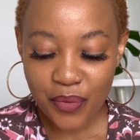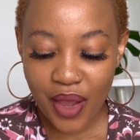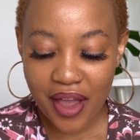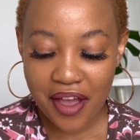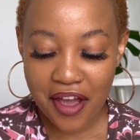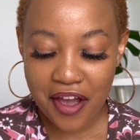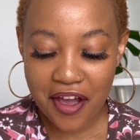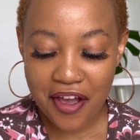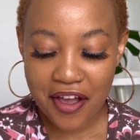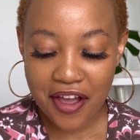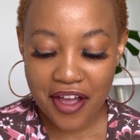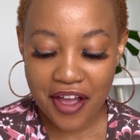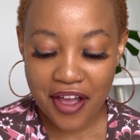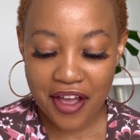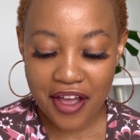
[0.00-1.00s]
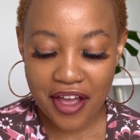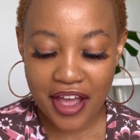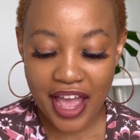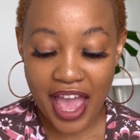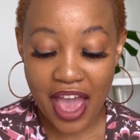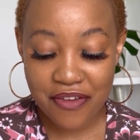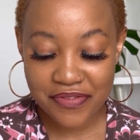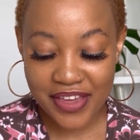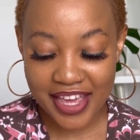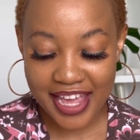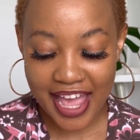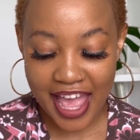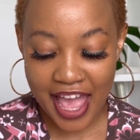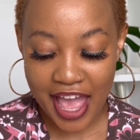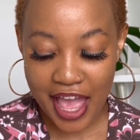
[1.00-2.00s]

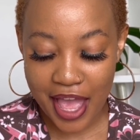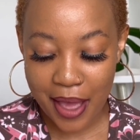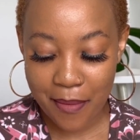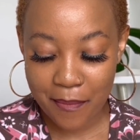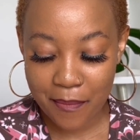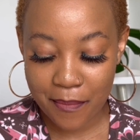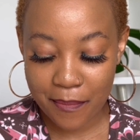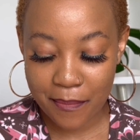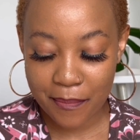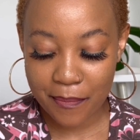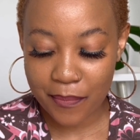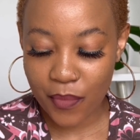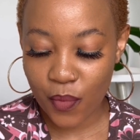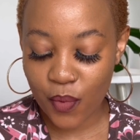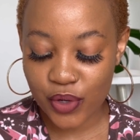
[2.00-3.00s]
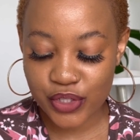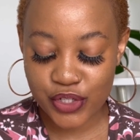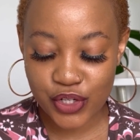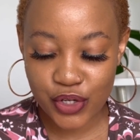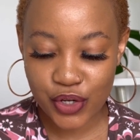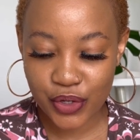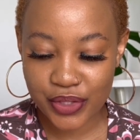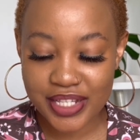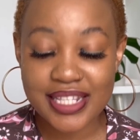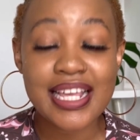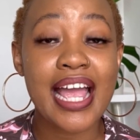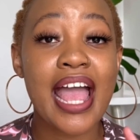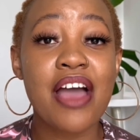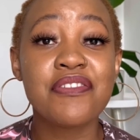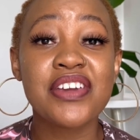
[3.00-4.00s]
having a, what do you call this thing,
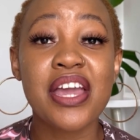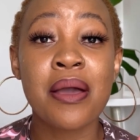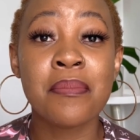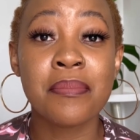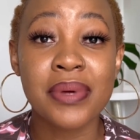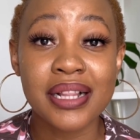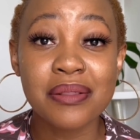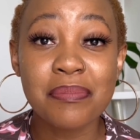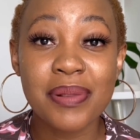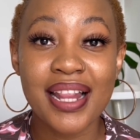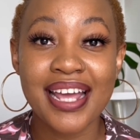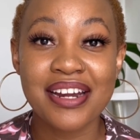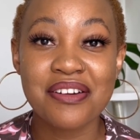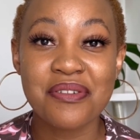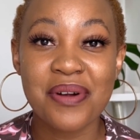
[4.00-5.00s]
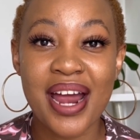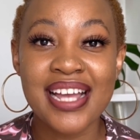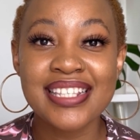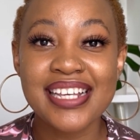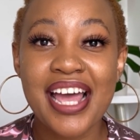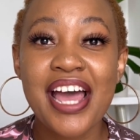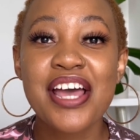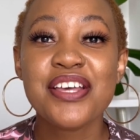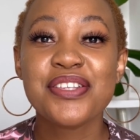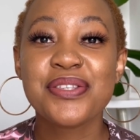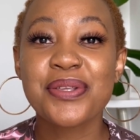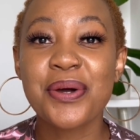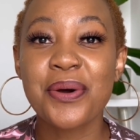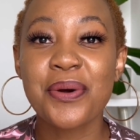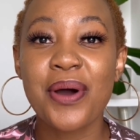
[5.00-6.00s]
having a meal plan, right?
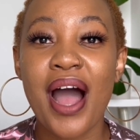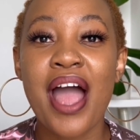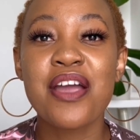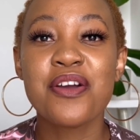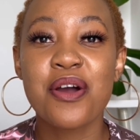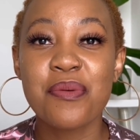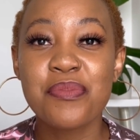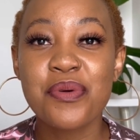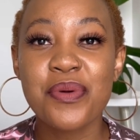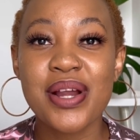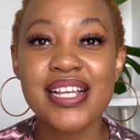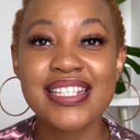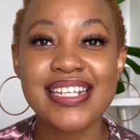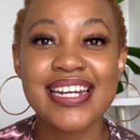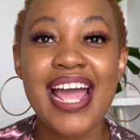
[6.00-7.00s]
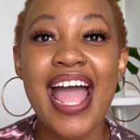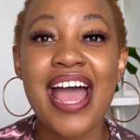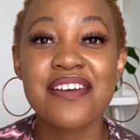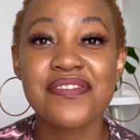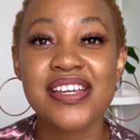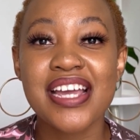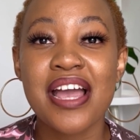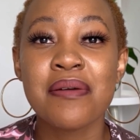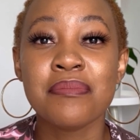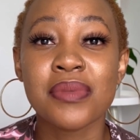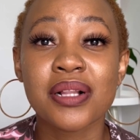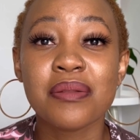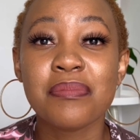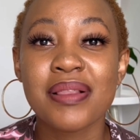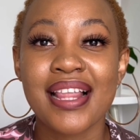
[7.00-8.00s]
So I incorporated having a
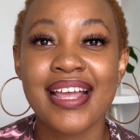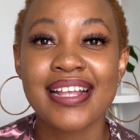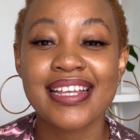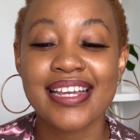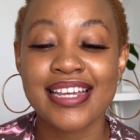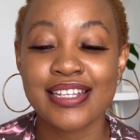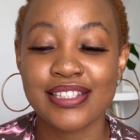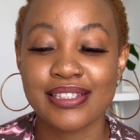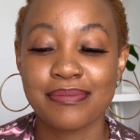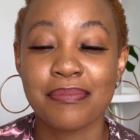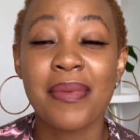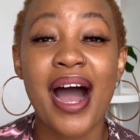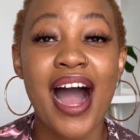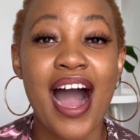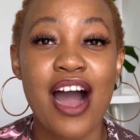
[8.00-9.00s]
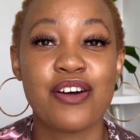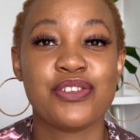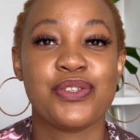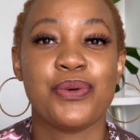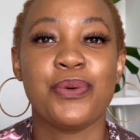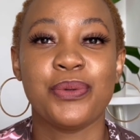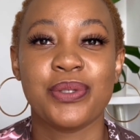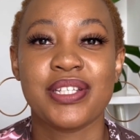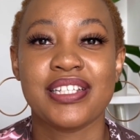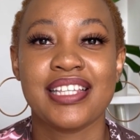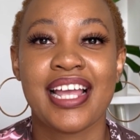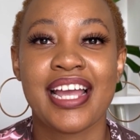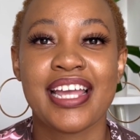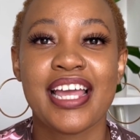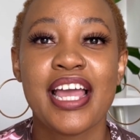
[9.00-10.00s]
meal plan in my household,
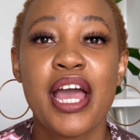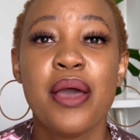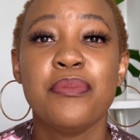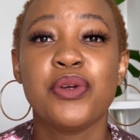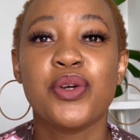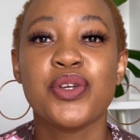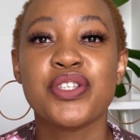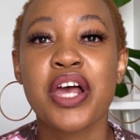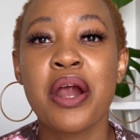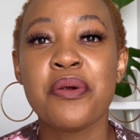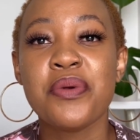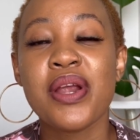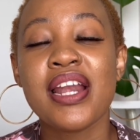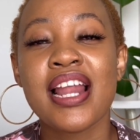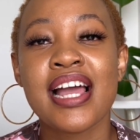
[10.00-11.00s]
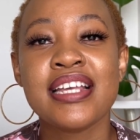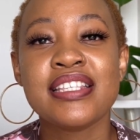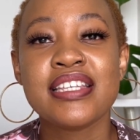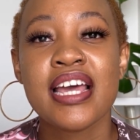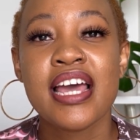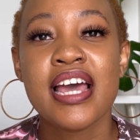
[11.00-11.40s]
like, because I realized